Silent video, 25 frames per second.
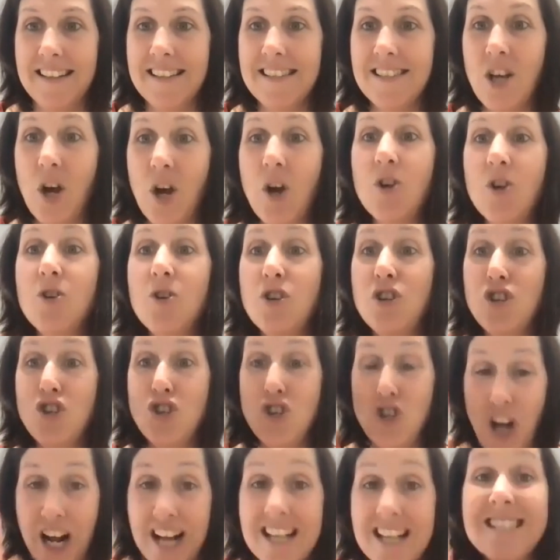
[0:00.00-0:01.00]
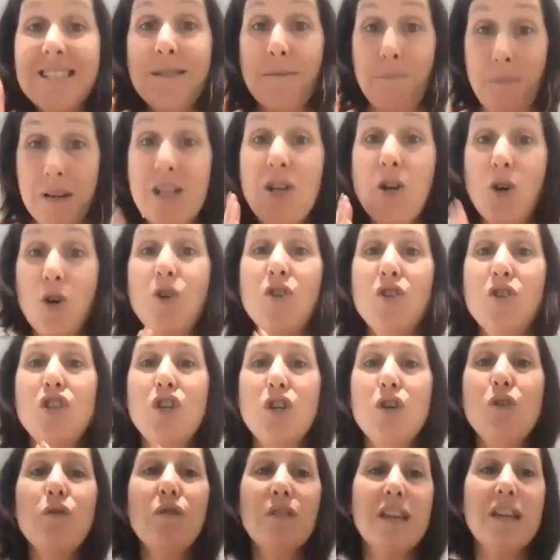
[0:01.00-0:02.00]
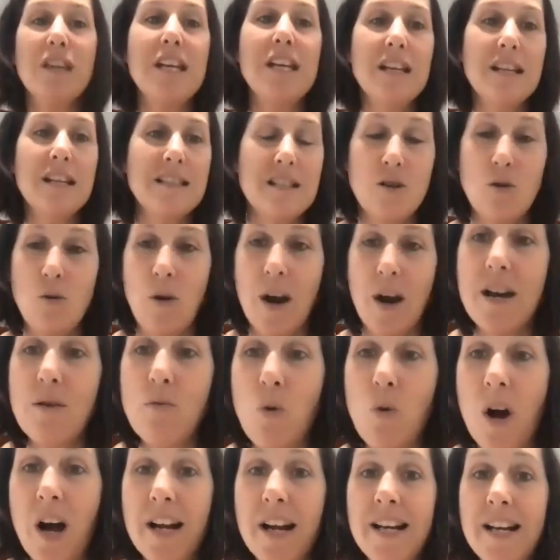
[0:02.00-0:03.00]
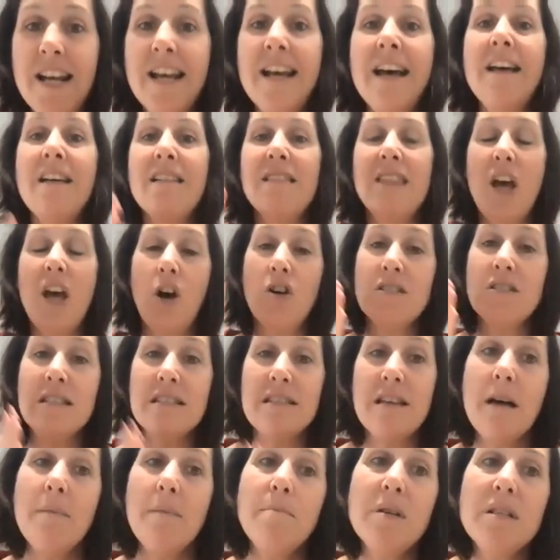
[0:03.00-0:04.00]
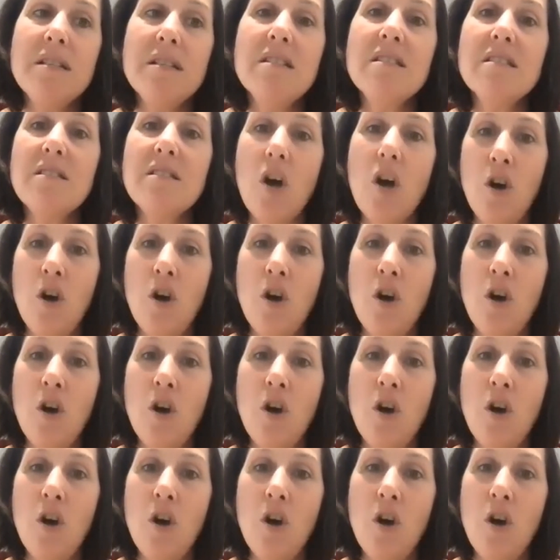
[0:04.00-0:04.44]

So just because you think it's a great one, there are some business